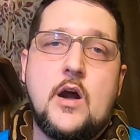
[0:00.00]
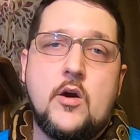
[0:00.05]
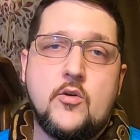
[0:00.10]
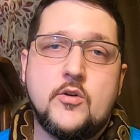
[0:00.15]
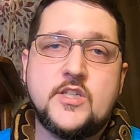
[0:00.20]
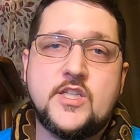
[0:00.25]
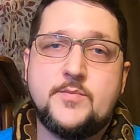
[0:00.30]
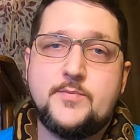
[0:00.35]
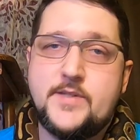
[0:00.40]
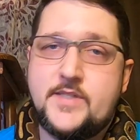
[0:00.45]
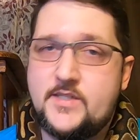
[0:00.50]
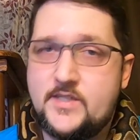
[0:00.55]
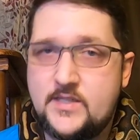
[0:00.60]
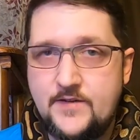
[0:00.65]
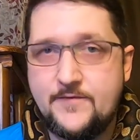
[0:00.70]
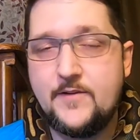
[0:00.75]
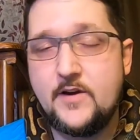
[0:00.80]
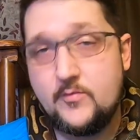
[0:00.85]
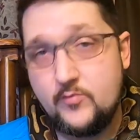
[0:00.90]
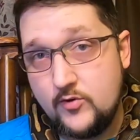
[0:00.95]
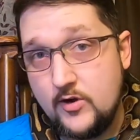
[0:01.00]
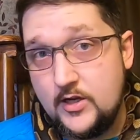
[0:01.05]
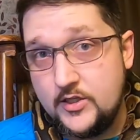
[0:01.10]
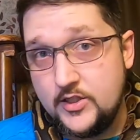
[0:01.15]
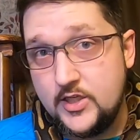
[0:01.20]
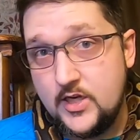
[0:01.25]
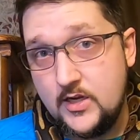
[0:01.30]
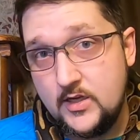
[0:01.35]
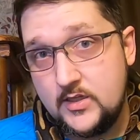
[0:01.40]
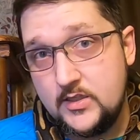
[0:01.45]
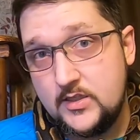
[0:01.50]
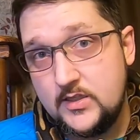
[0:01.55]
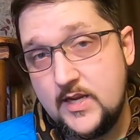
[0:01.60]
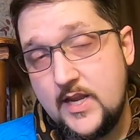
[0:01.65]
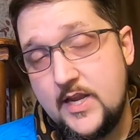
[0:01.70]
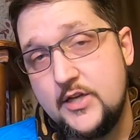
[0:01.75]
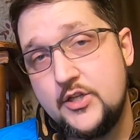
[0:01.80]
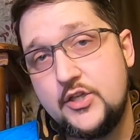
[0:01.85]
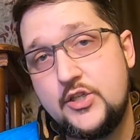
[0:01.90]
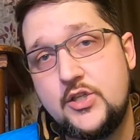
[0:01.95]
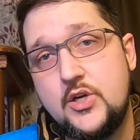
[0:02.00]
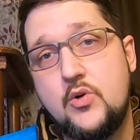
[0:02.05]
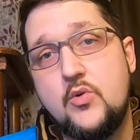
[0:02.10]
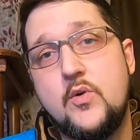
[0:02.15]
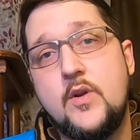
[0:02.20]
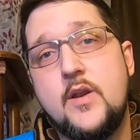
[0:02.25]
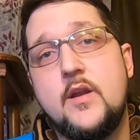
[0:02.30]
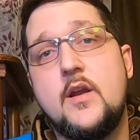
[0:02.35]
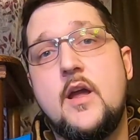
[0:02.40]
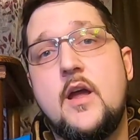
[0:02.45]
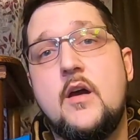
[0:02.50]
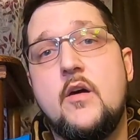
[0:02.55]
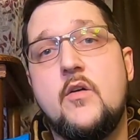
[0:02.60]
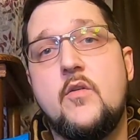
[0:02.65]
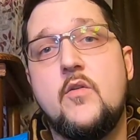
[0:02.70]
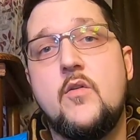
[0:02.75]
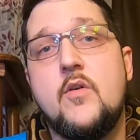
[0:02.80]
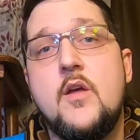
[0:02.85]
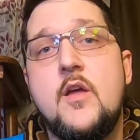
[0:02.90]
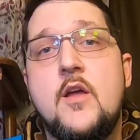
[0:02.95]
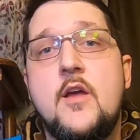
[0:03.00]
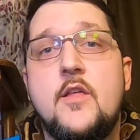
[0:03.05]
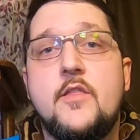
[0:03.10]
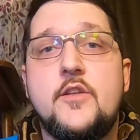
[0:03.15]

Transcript: our specific projects and showing how